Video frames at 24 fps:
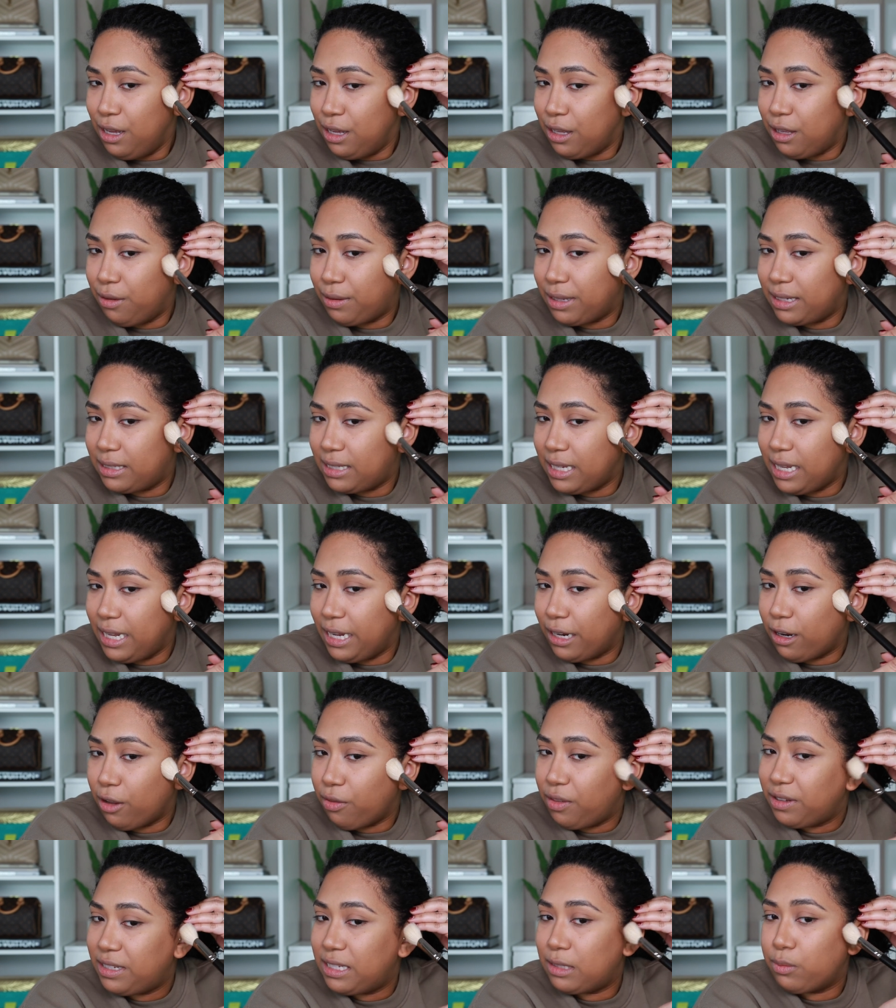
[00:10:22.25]
You can see
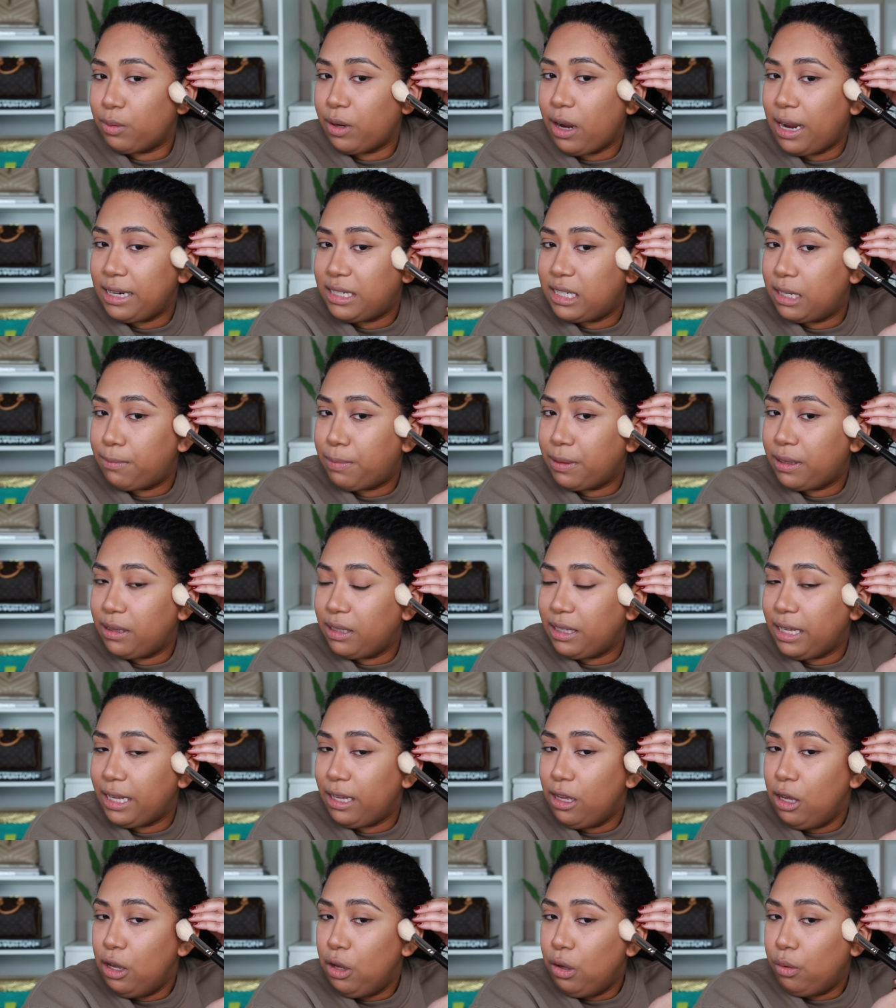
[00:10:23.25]
here, this is where I
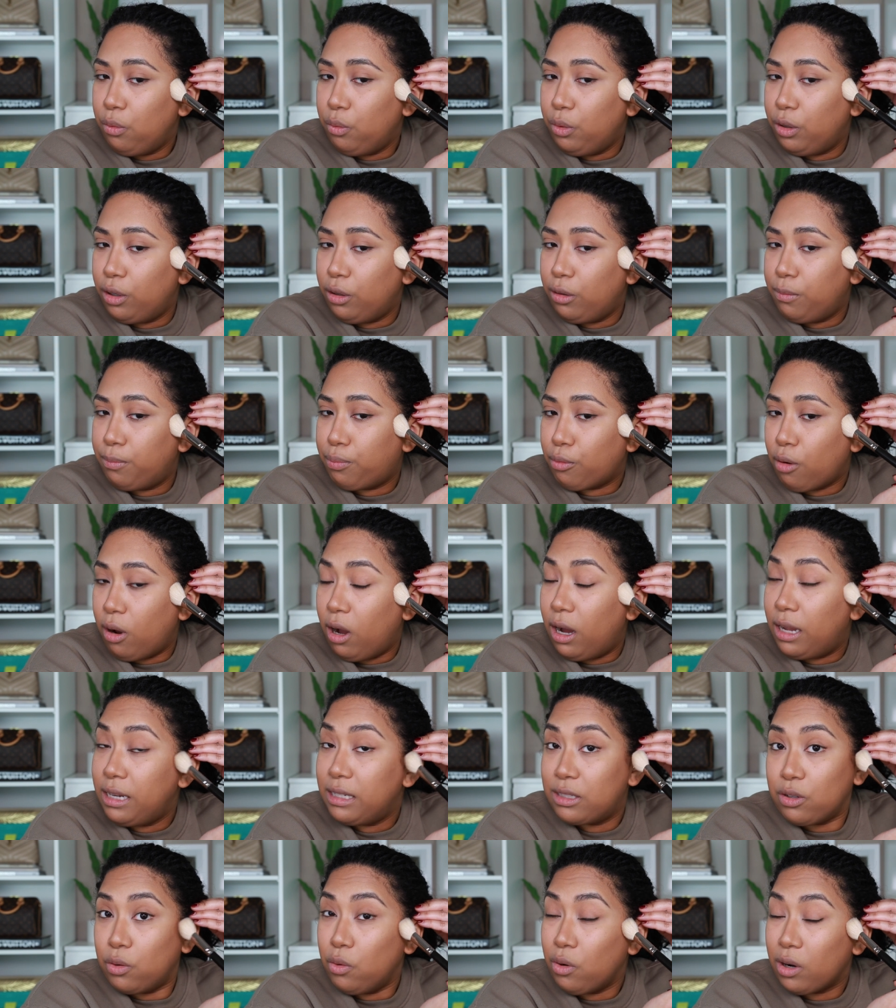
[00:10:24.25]
typically will
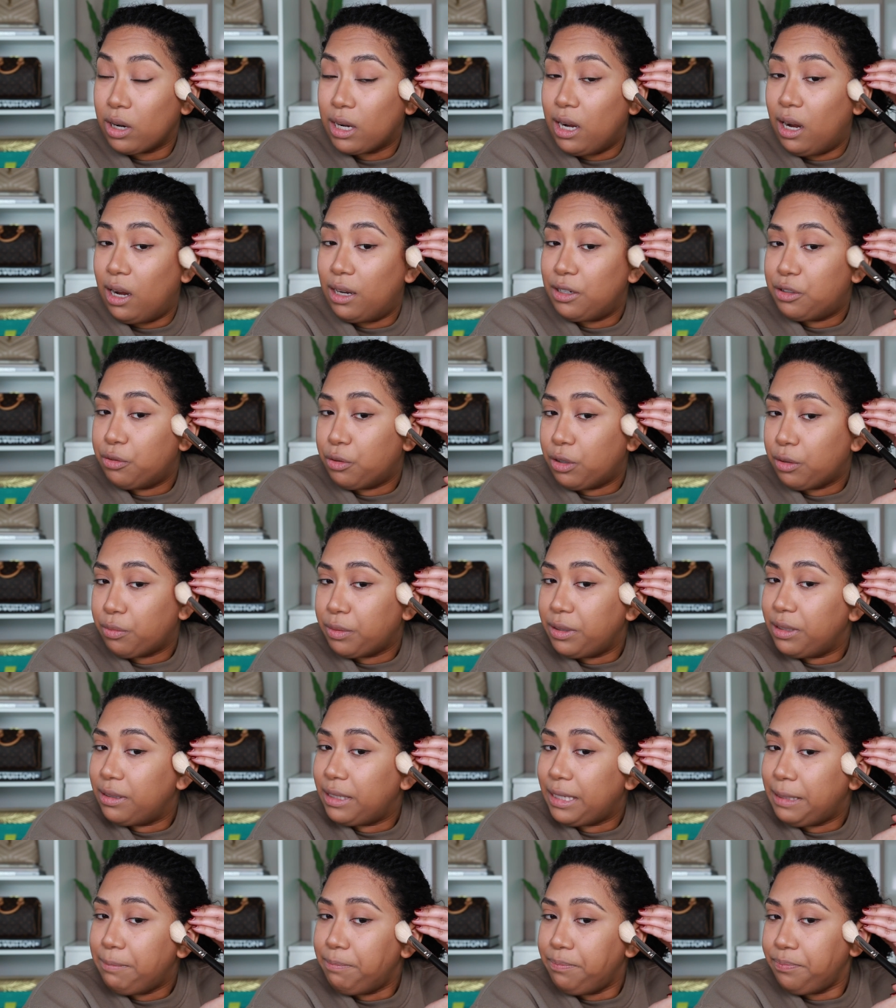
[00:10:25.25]
bronze or contour
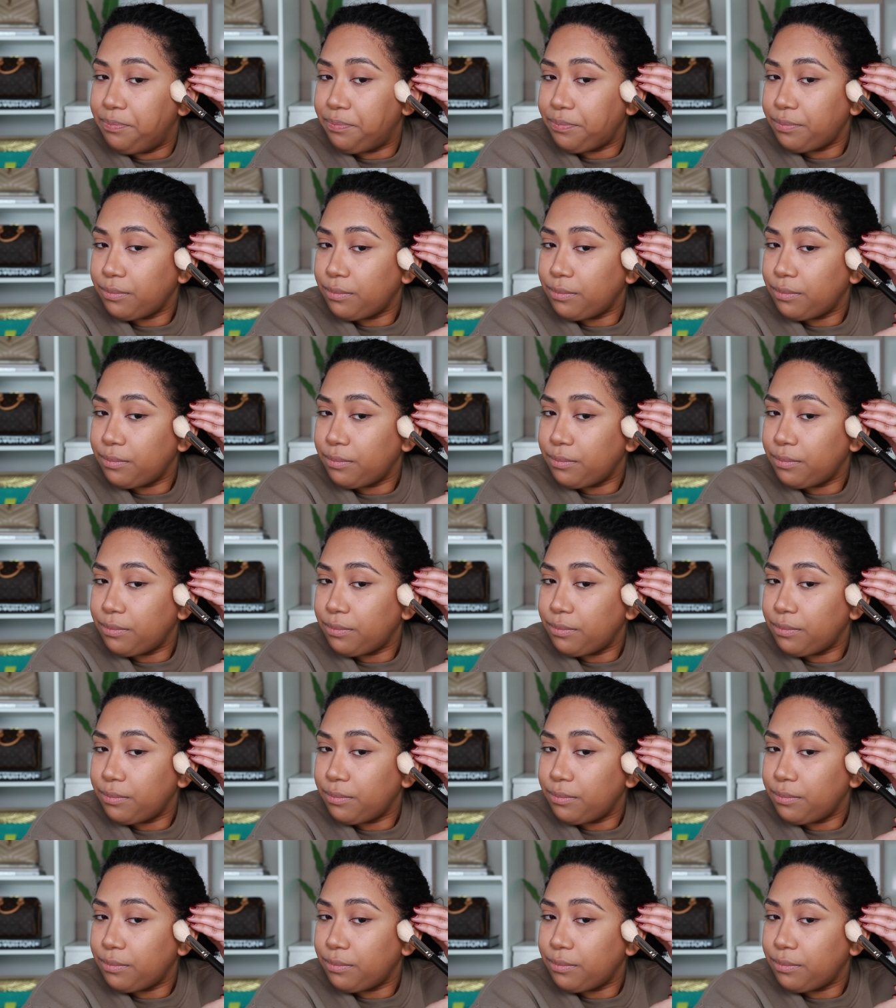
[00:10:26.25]
really.